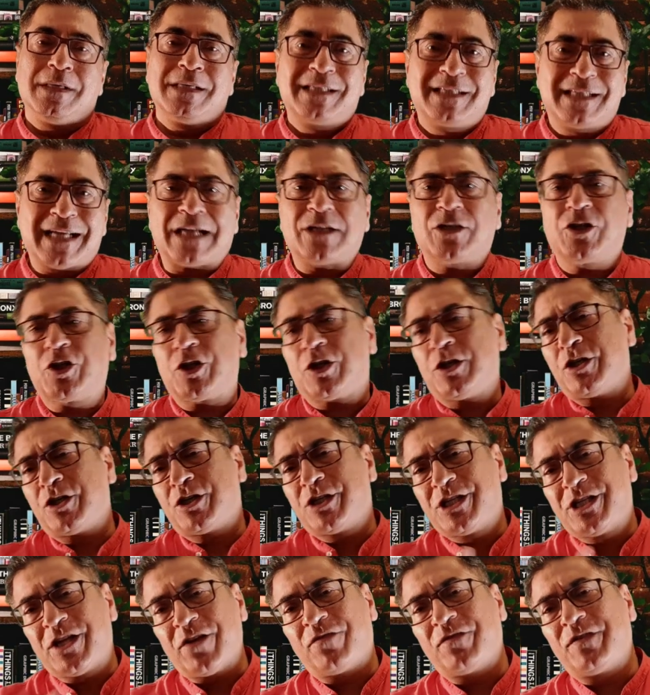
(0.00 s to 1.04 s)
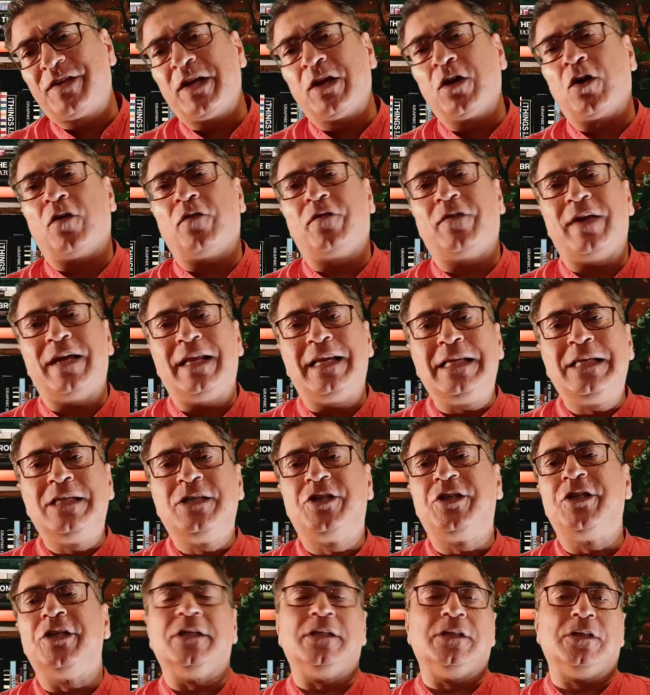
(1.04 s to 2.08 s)
Such shifting of
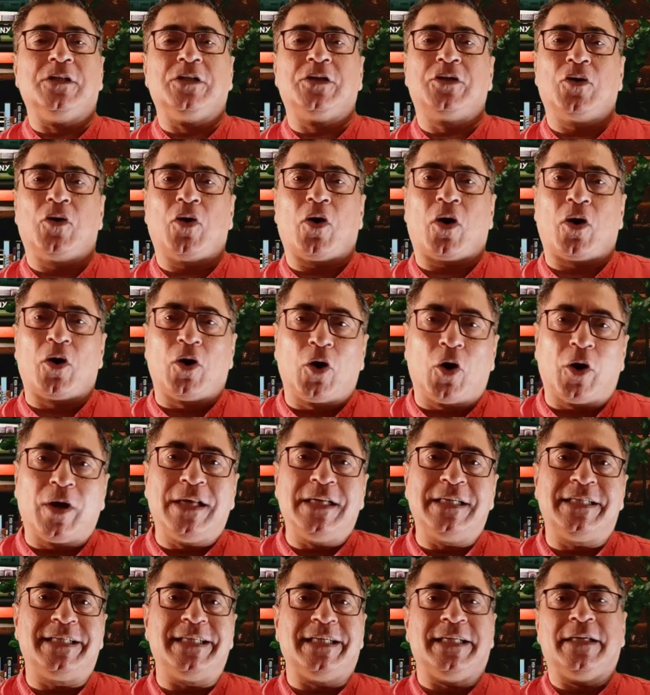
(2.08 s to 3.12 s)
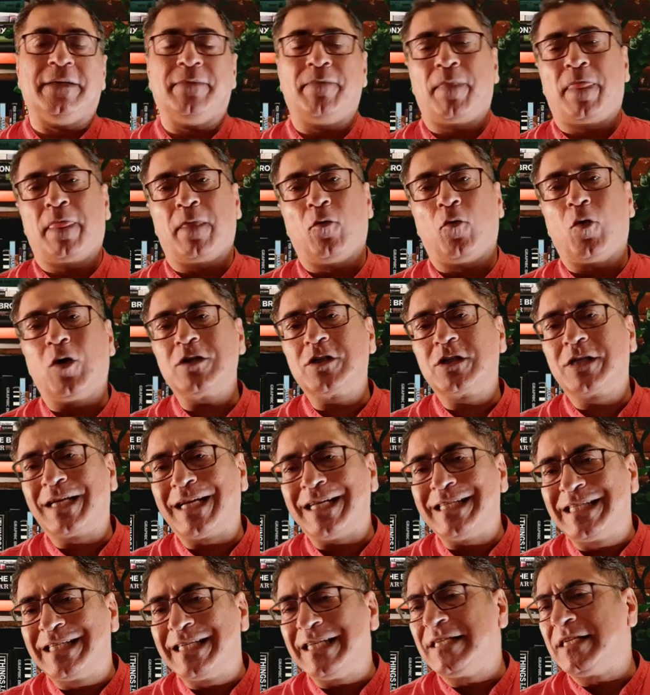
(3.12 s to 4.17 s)
allegiance or loyalty was
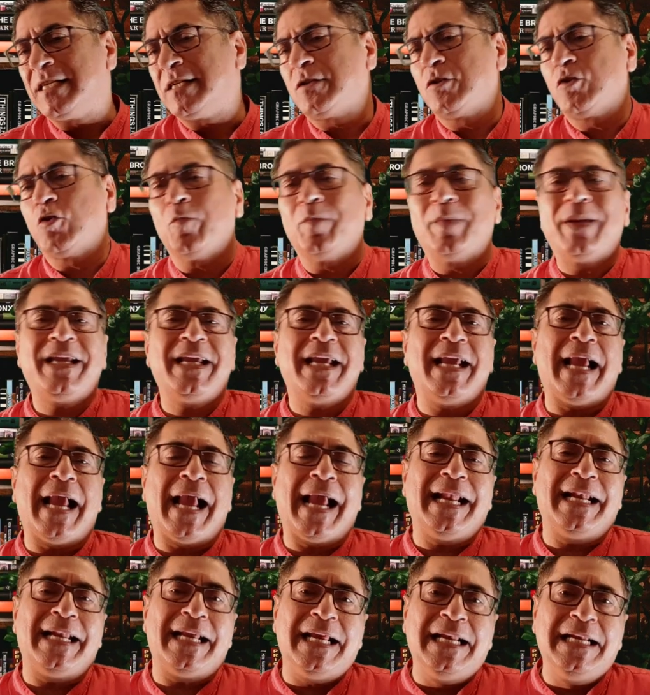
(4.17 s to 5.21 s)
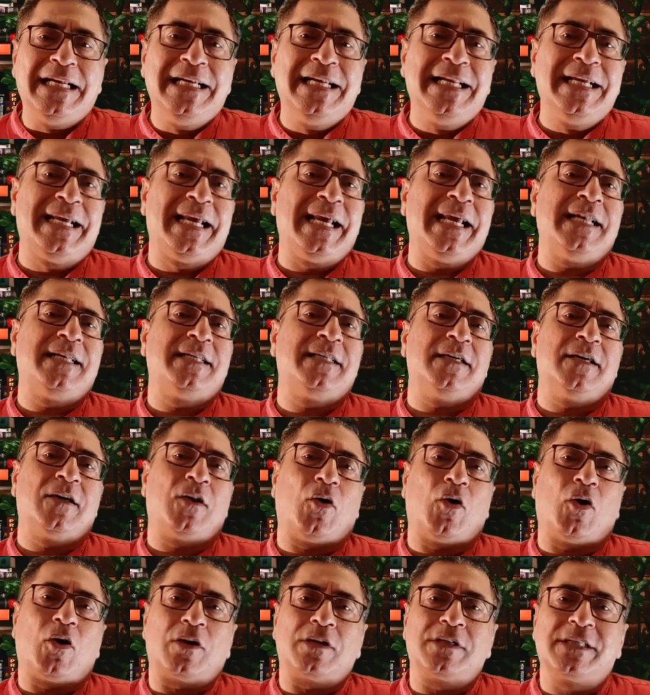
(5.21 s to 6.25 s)
considered to be an indicator
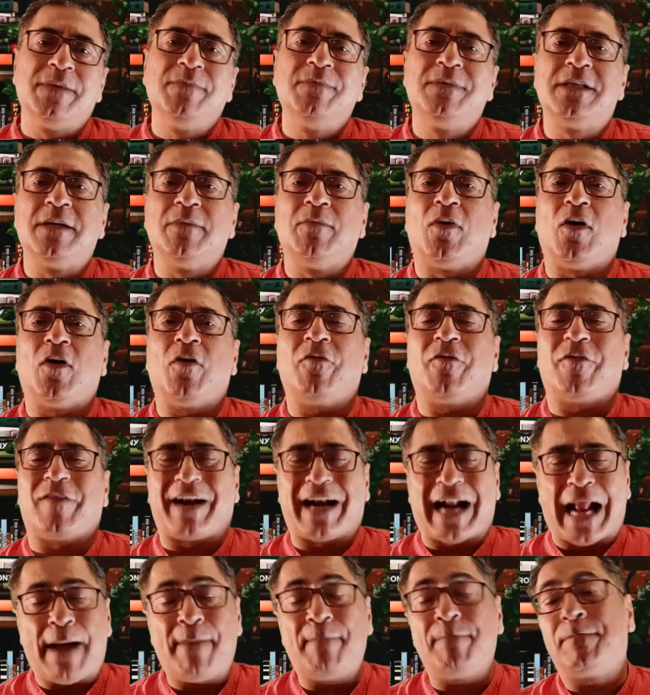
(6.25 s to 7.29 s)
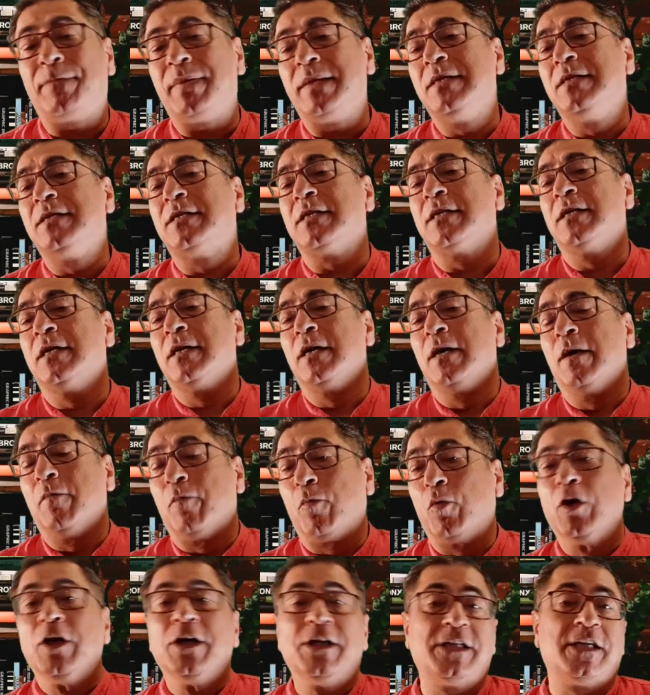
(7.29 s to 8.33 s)
or symptom of rampant
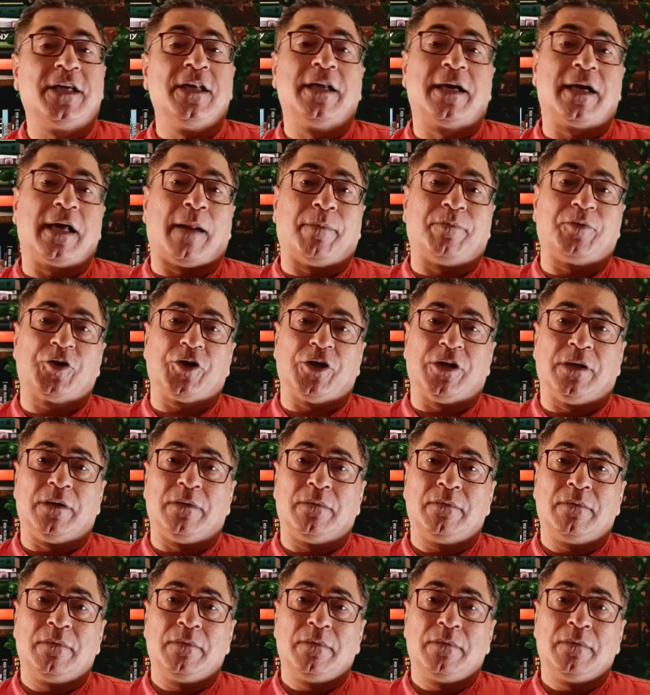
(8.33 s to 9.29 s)
political corruption,